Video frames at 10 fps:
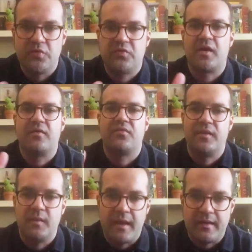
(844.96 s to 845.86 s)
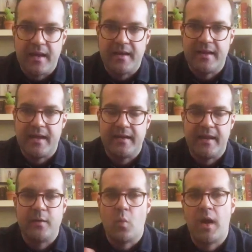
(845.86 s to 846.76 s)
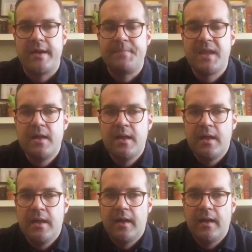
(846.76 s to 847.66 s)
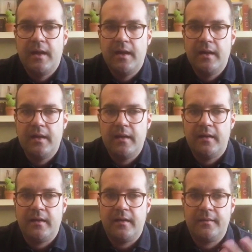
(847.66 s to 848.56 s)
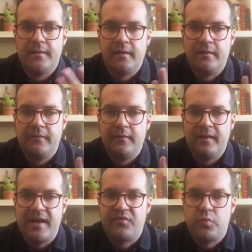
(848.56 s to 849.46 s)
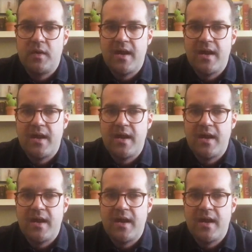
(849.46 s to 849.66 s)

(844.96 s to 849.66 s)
stuff and, and, and, and wine. Uh, on the left, we